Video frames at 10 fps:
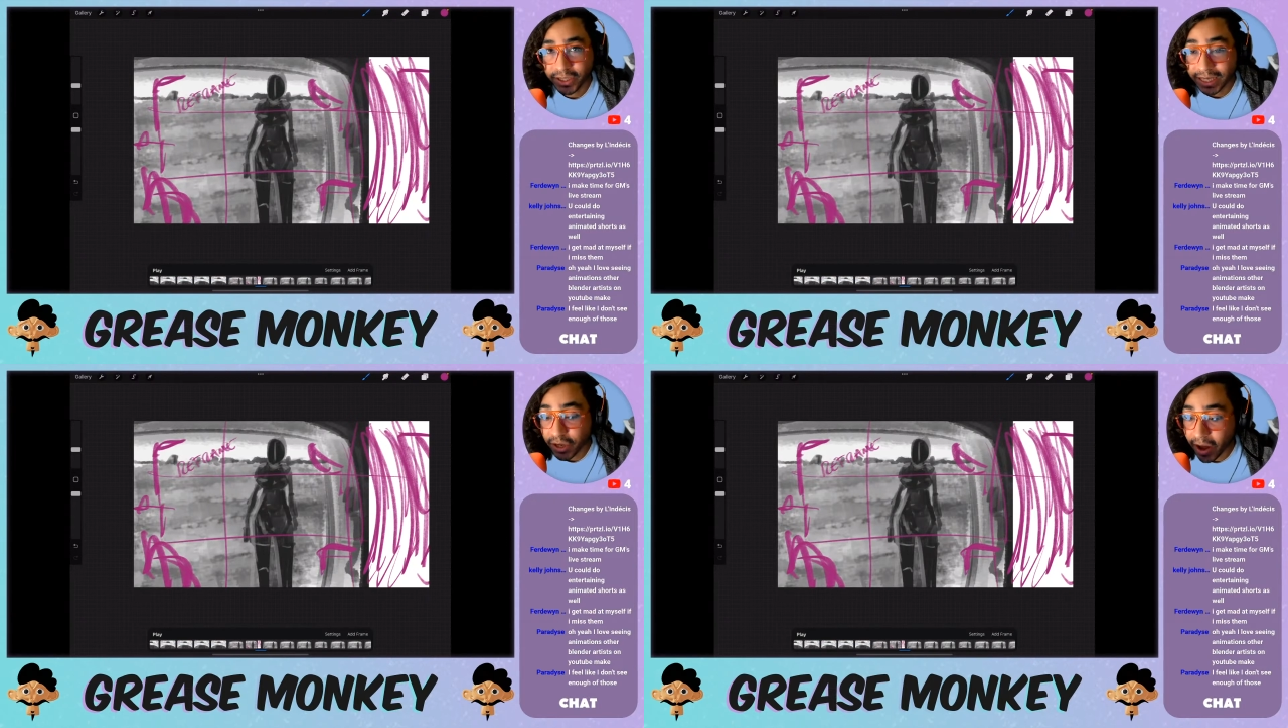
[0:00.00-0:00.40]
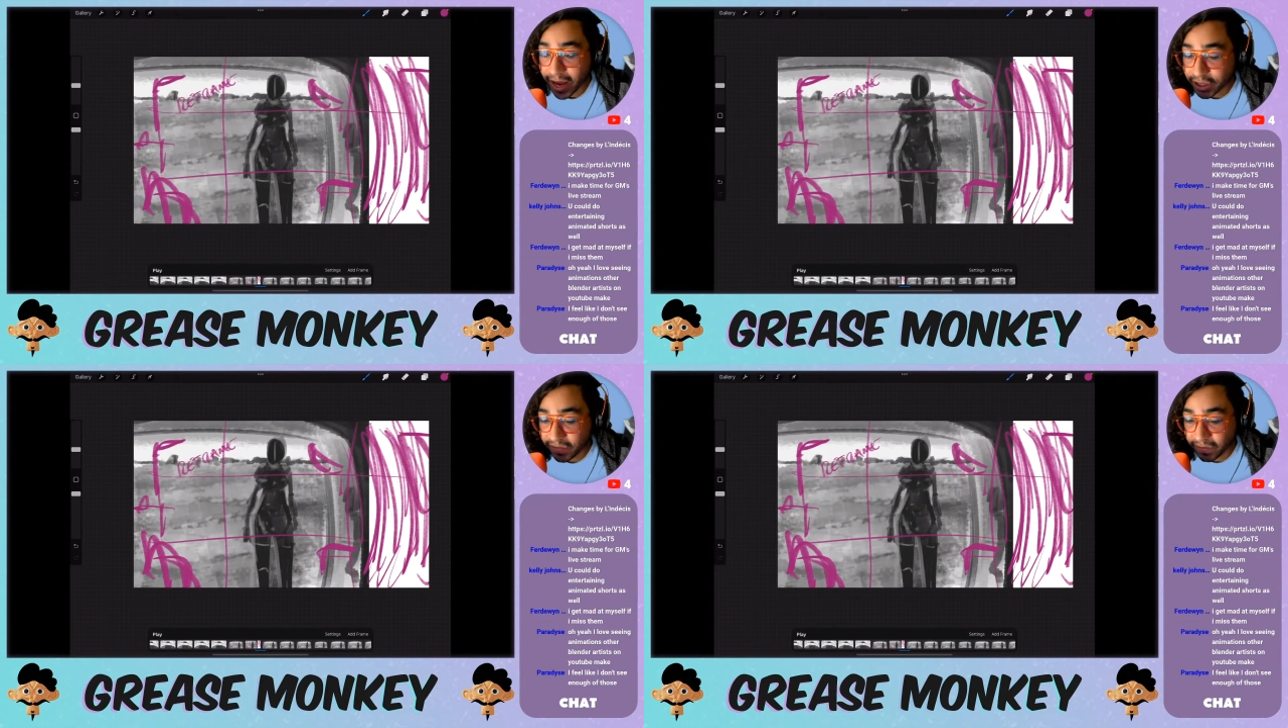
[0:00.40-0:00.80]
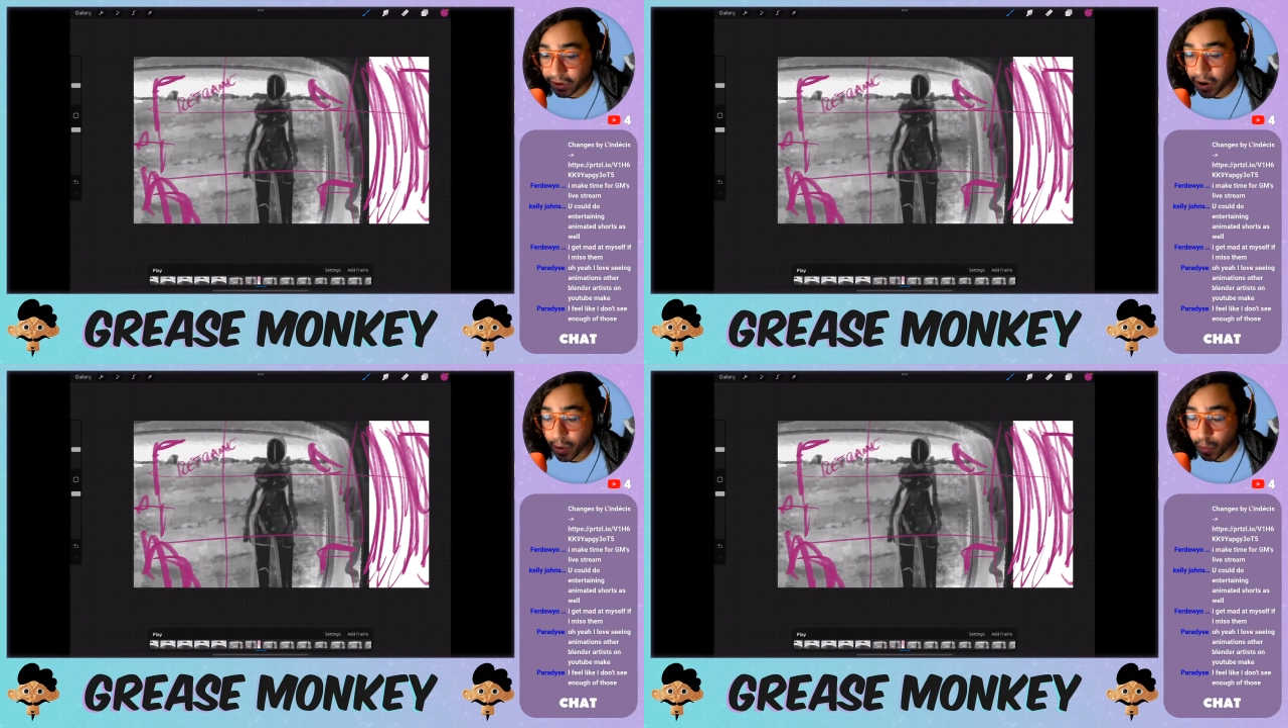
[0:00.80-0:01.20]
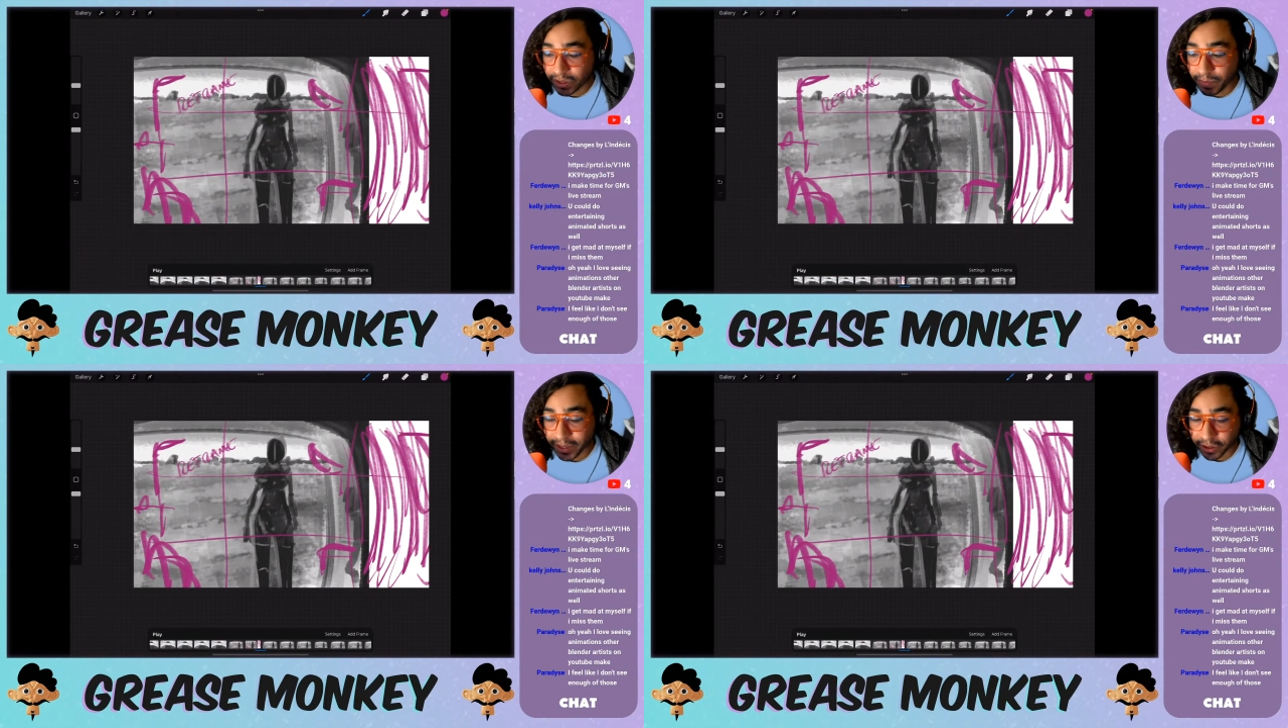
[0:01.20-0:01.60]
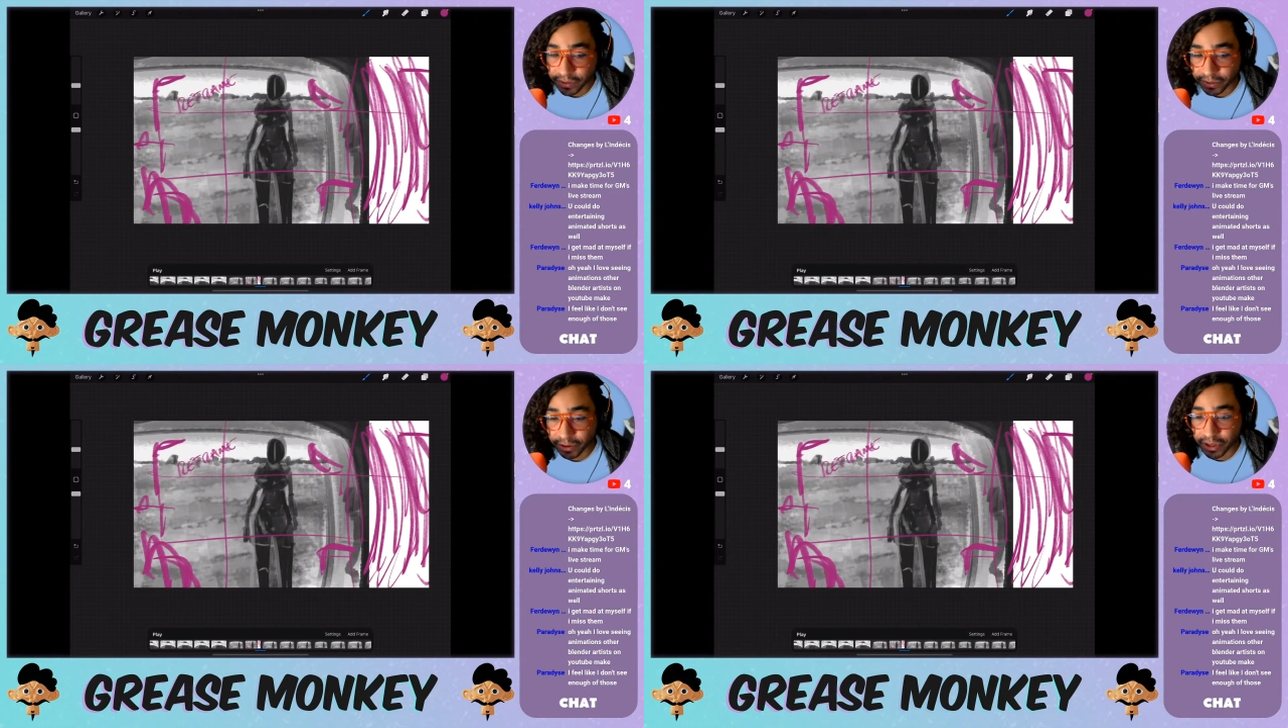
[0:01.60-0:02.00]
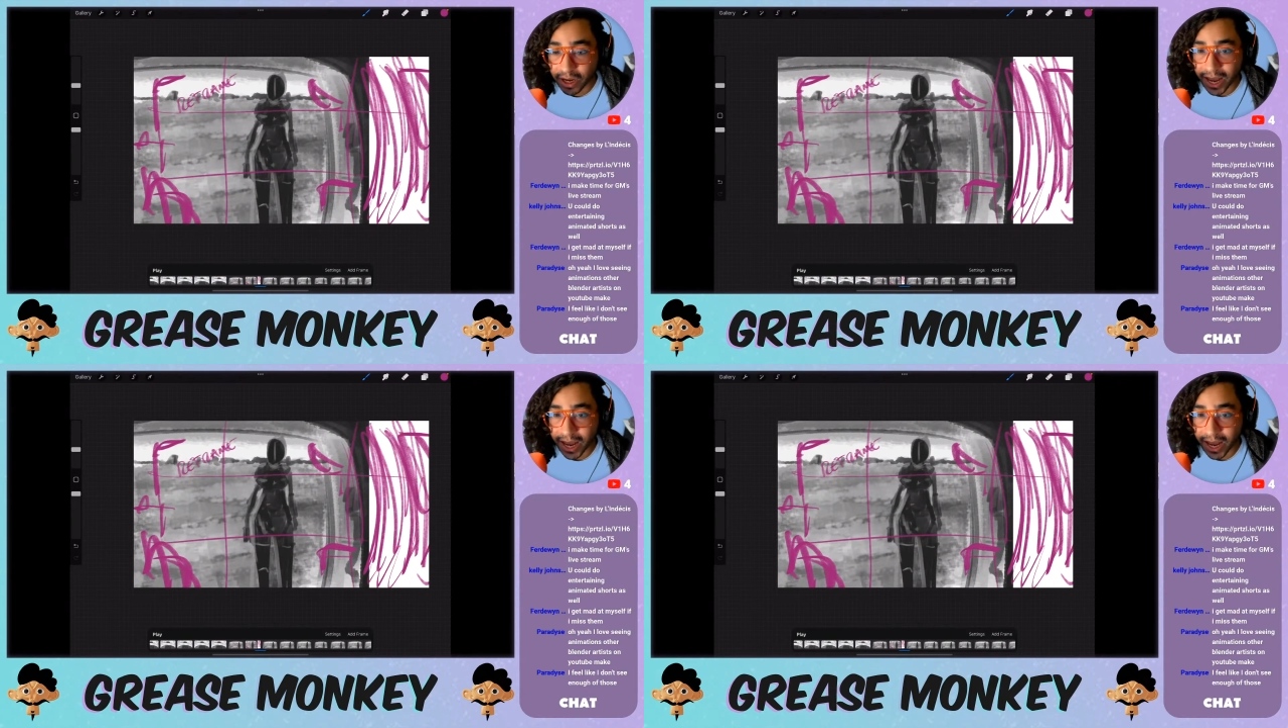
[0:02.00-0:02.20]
That's how I actually figure out what to make tutorials on.